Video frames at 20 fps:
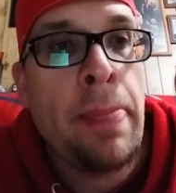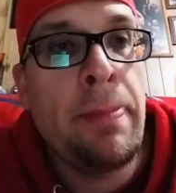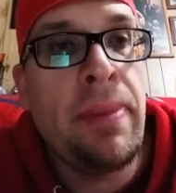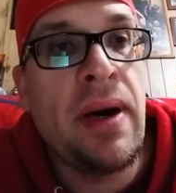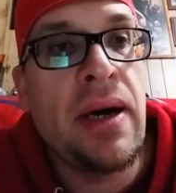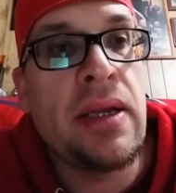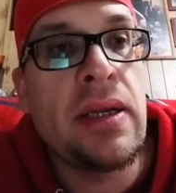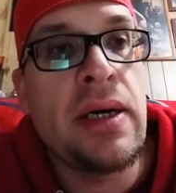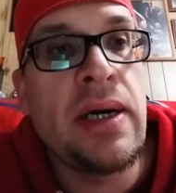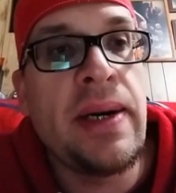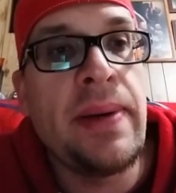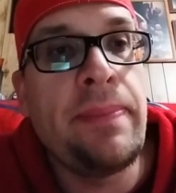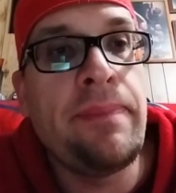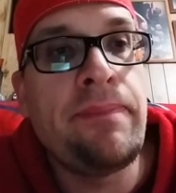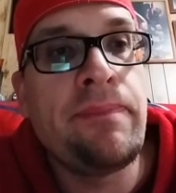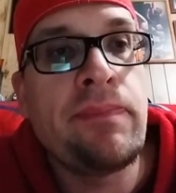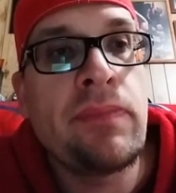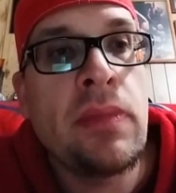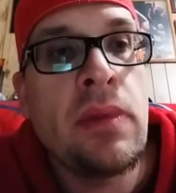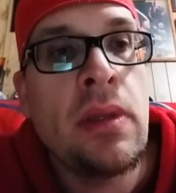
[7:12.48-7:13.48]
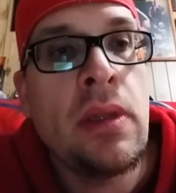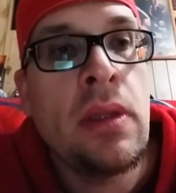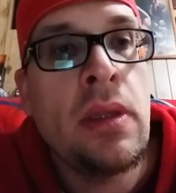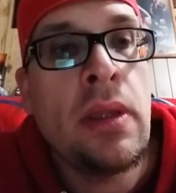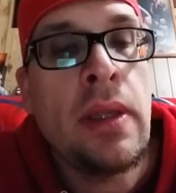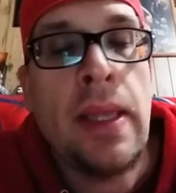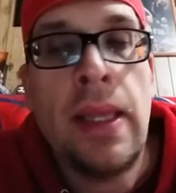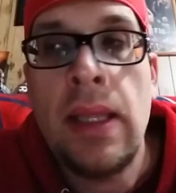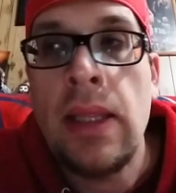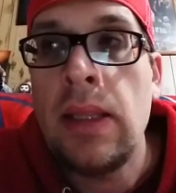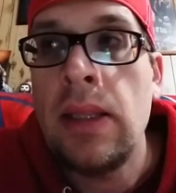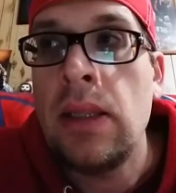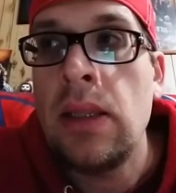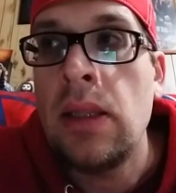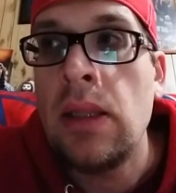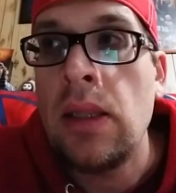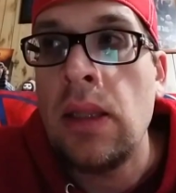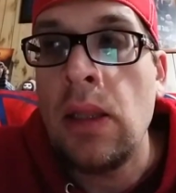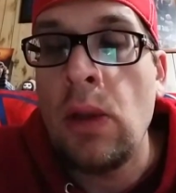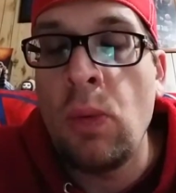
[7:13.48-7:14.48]
But
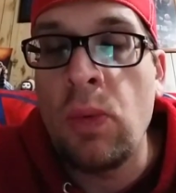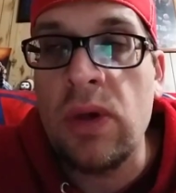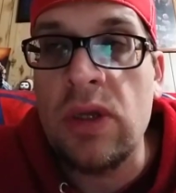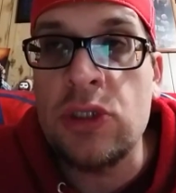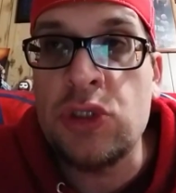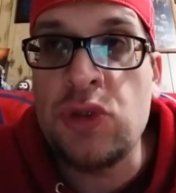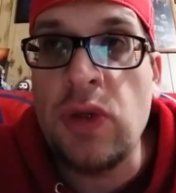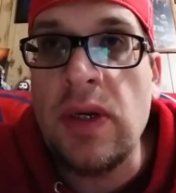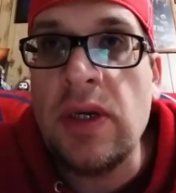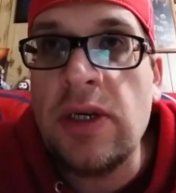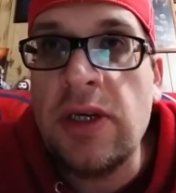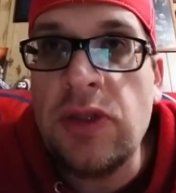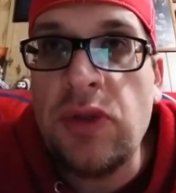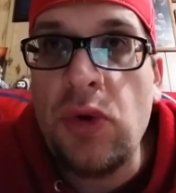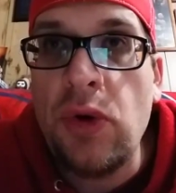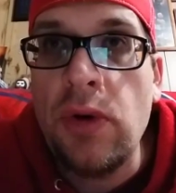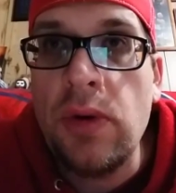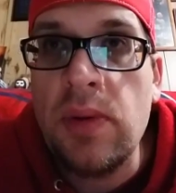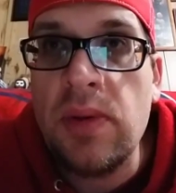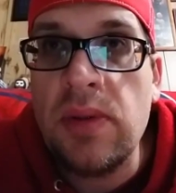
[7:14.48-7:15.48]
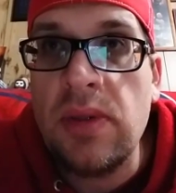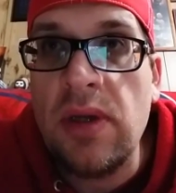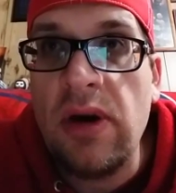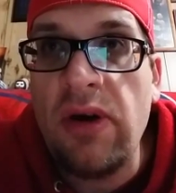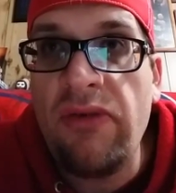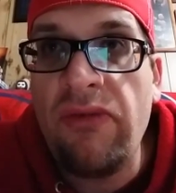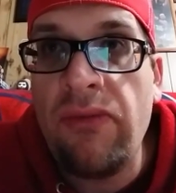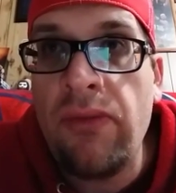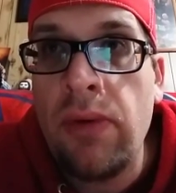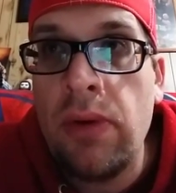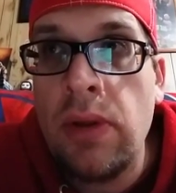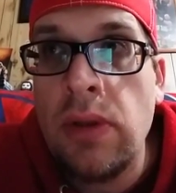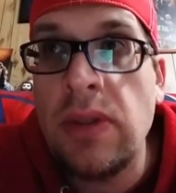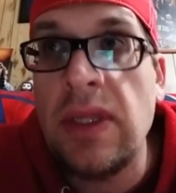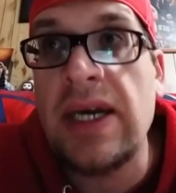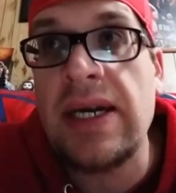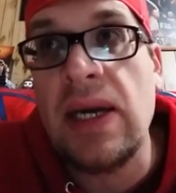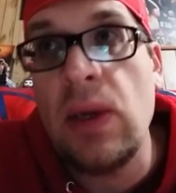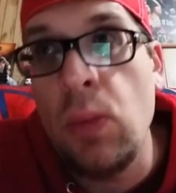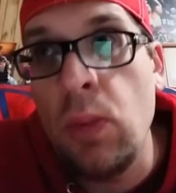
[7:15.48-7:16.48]
we're going to try to get there early enough.
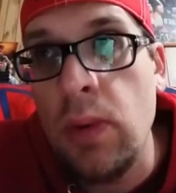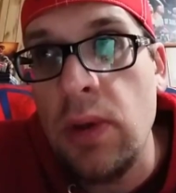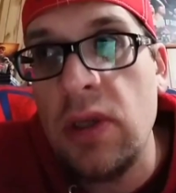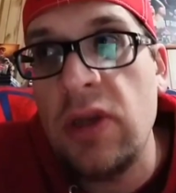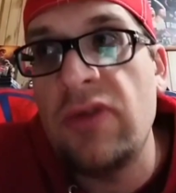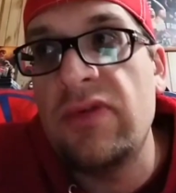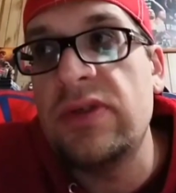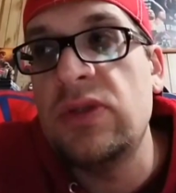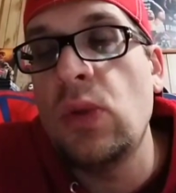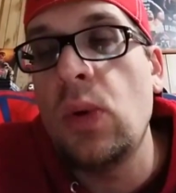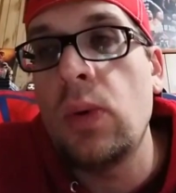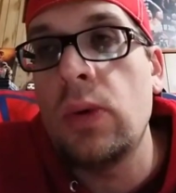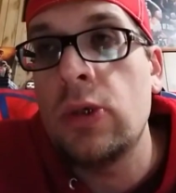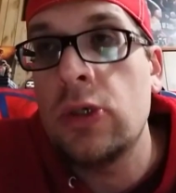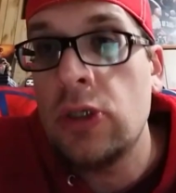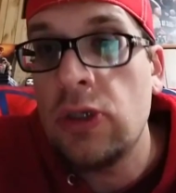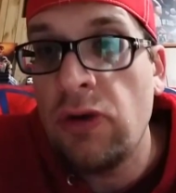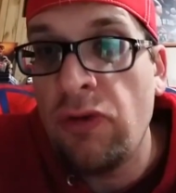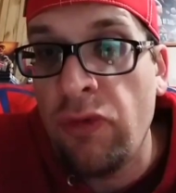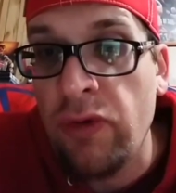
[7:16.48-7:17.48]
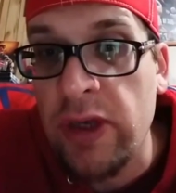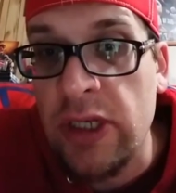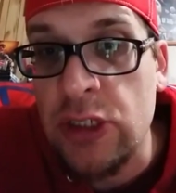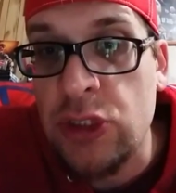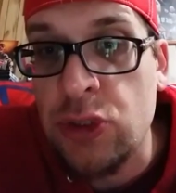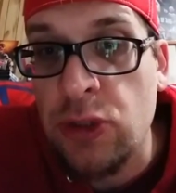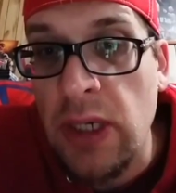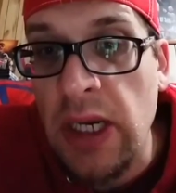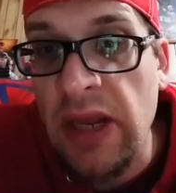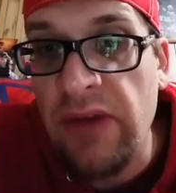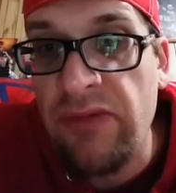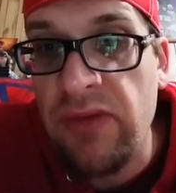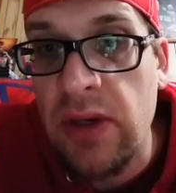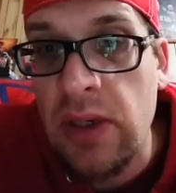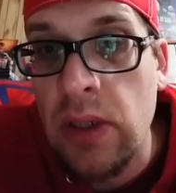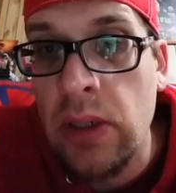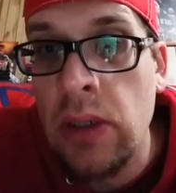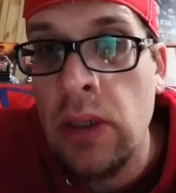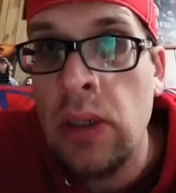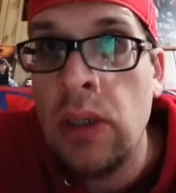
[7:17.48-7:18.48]
Knock on wood, there's no freaking
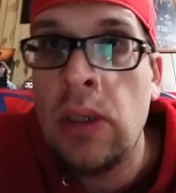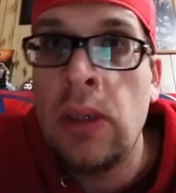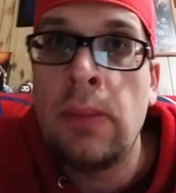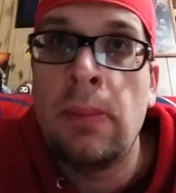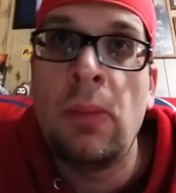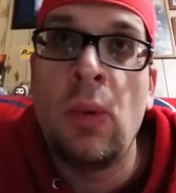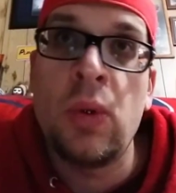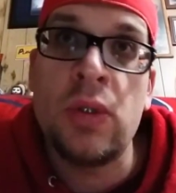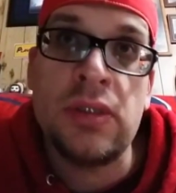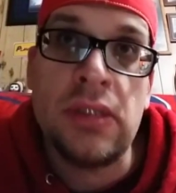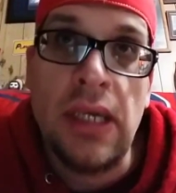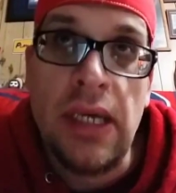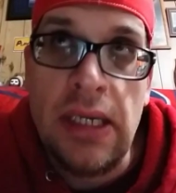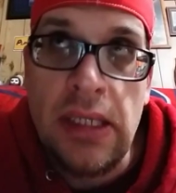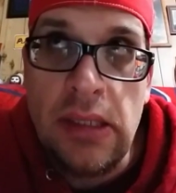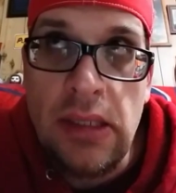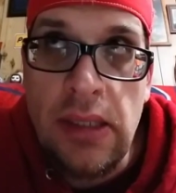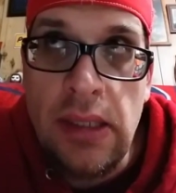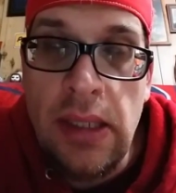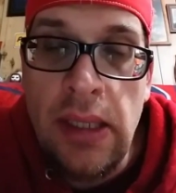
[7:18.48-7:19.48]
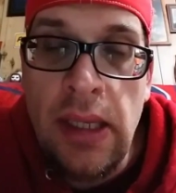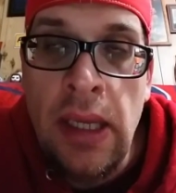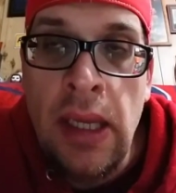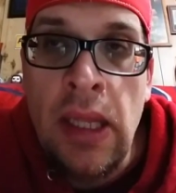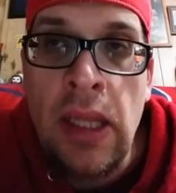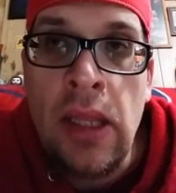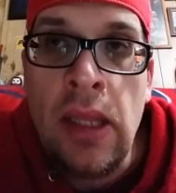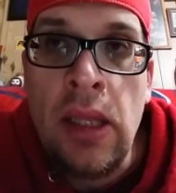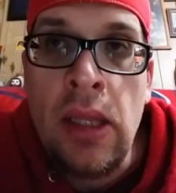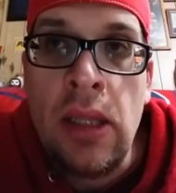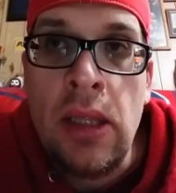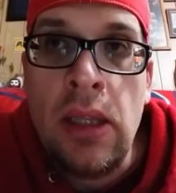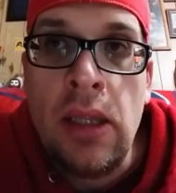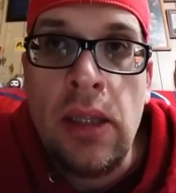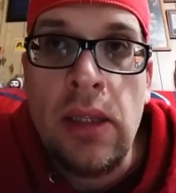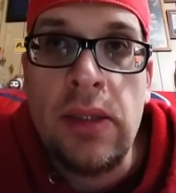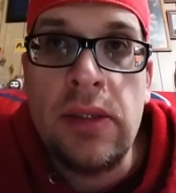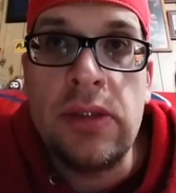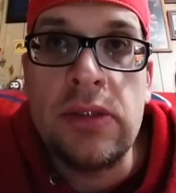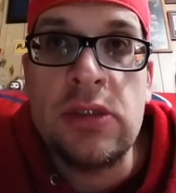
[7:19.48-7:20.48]
traffic, most likely.
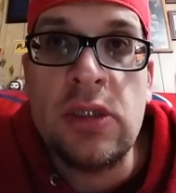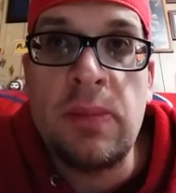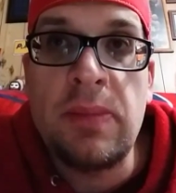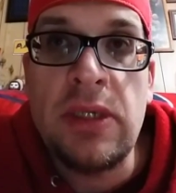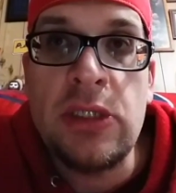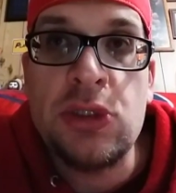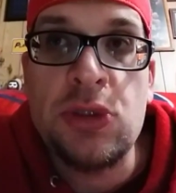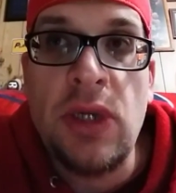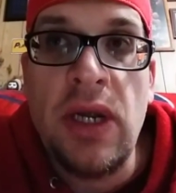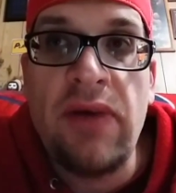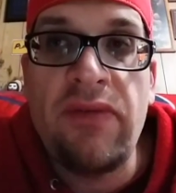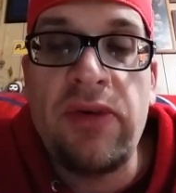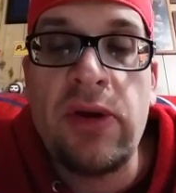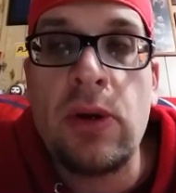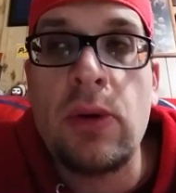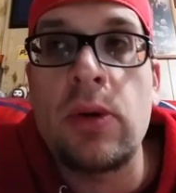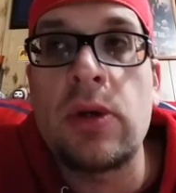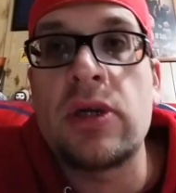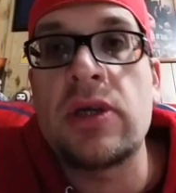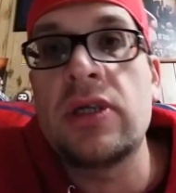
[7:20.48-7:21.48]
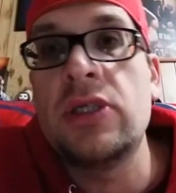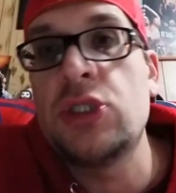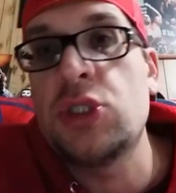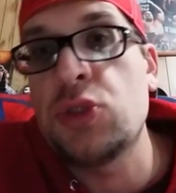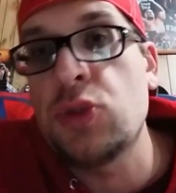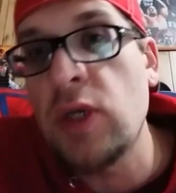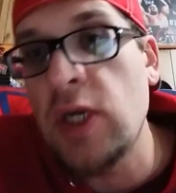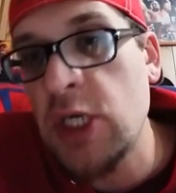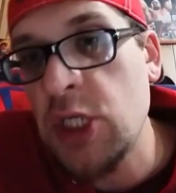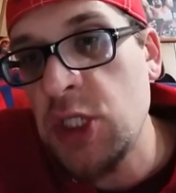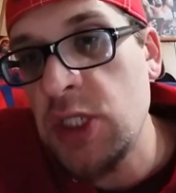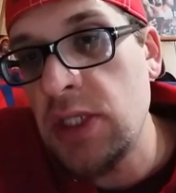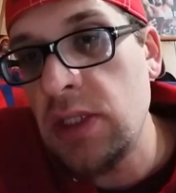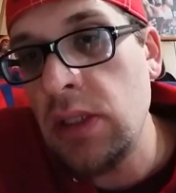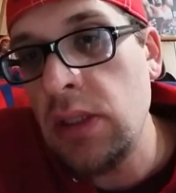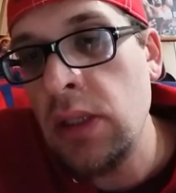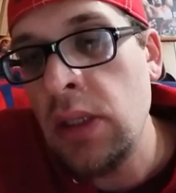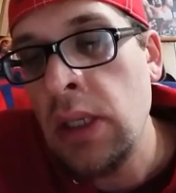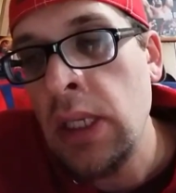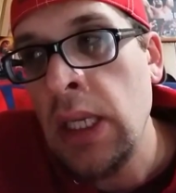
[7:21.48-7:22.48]
There's going to be traffic or
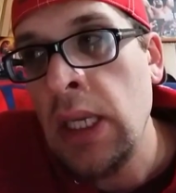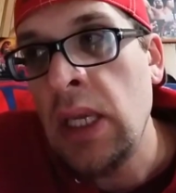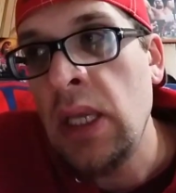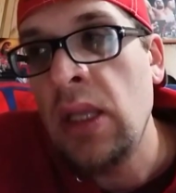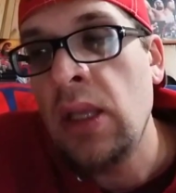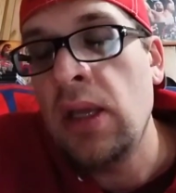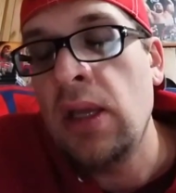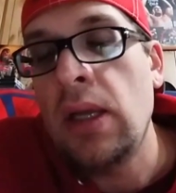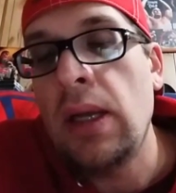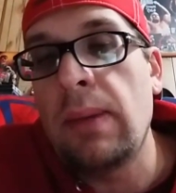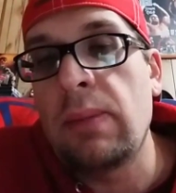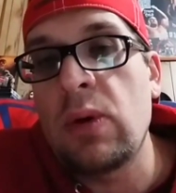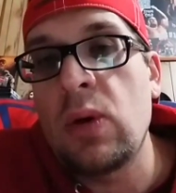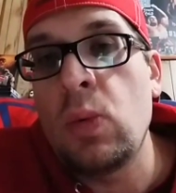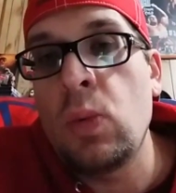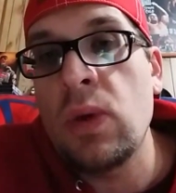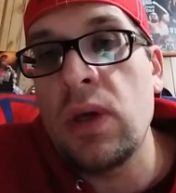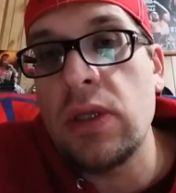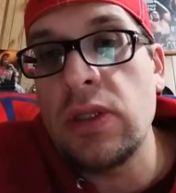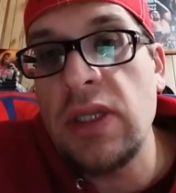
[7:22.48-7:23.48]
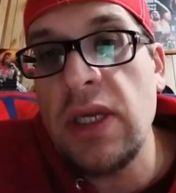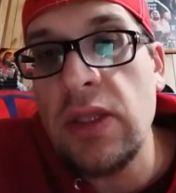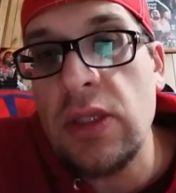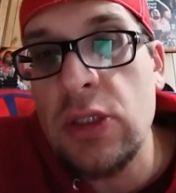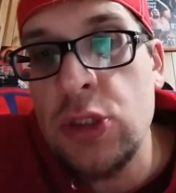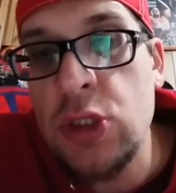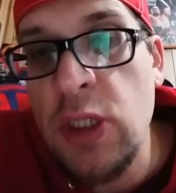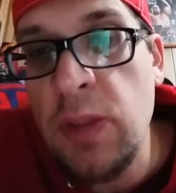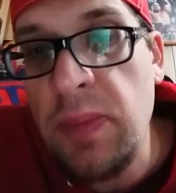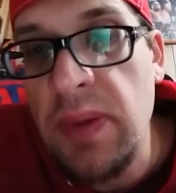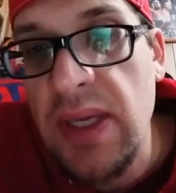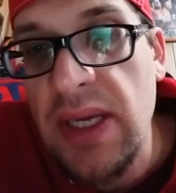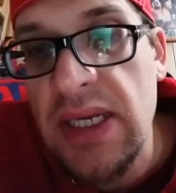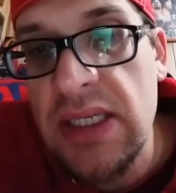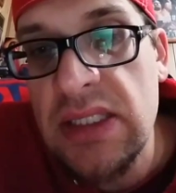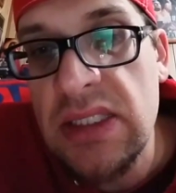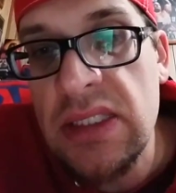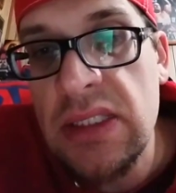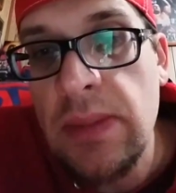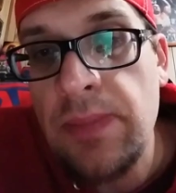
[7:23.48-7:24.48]
construction. We're going to take the
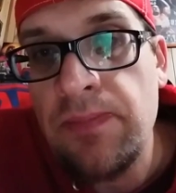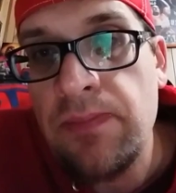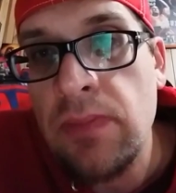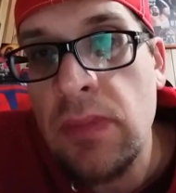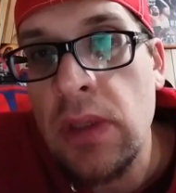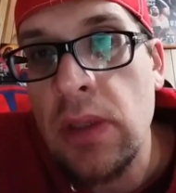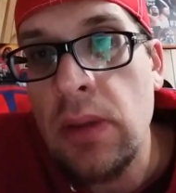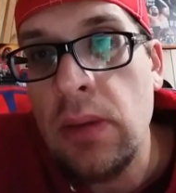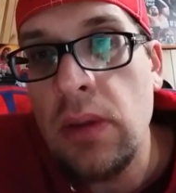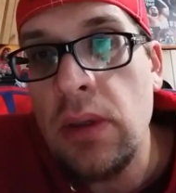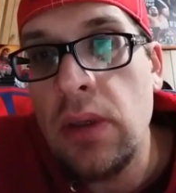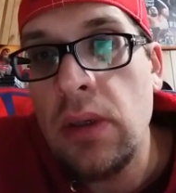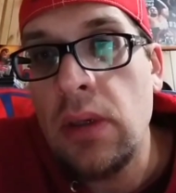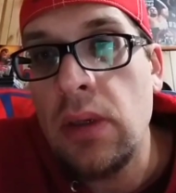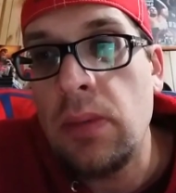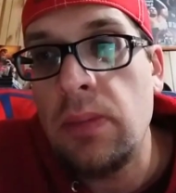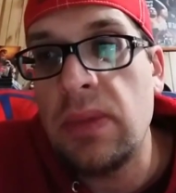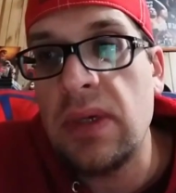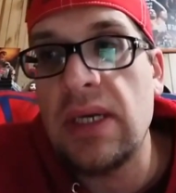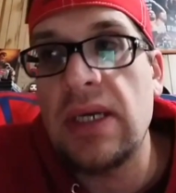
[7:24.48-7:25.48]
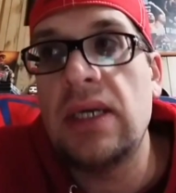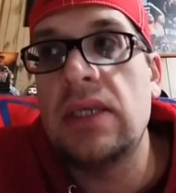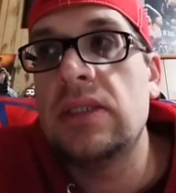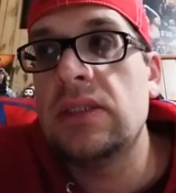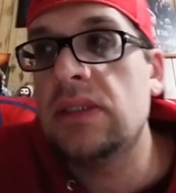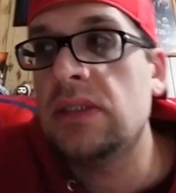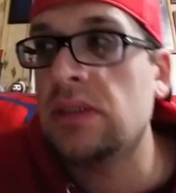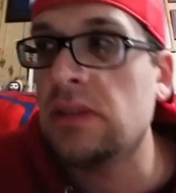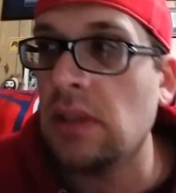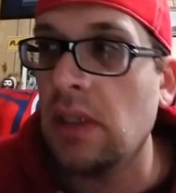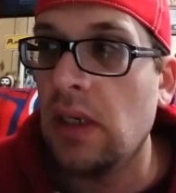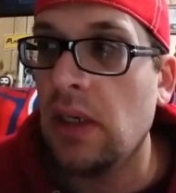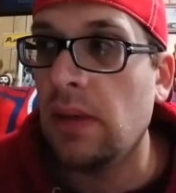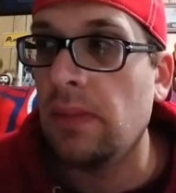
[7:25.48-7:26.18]
GPS because